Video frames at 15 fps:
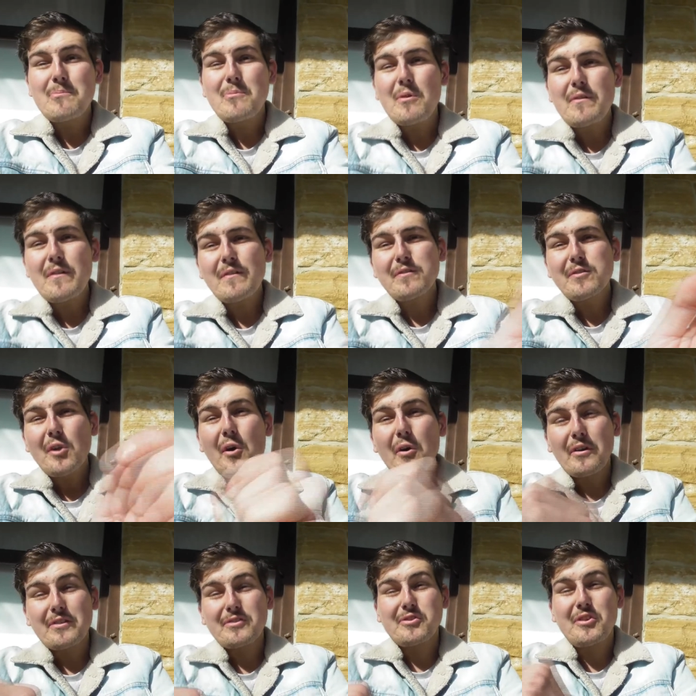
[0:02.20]
movie
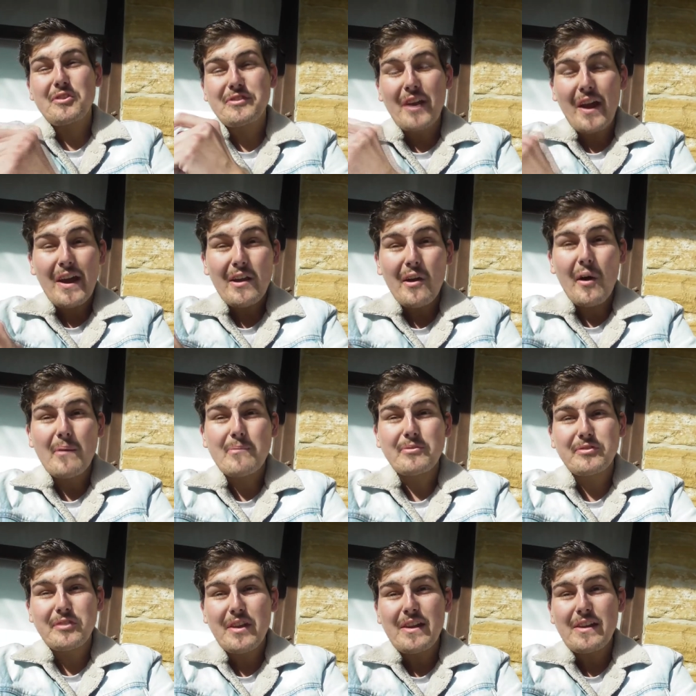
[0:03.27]
vlog. Today
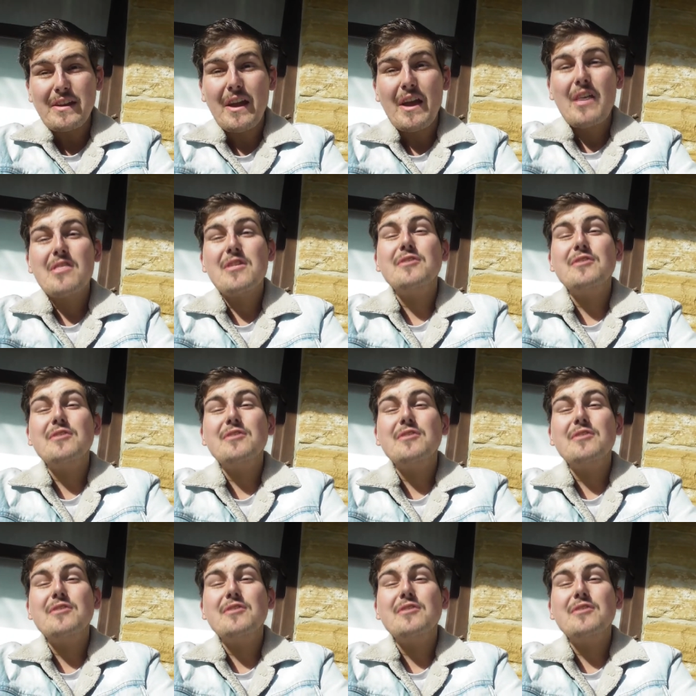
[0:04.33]
I'm seeing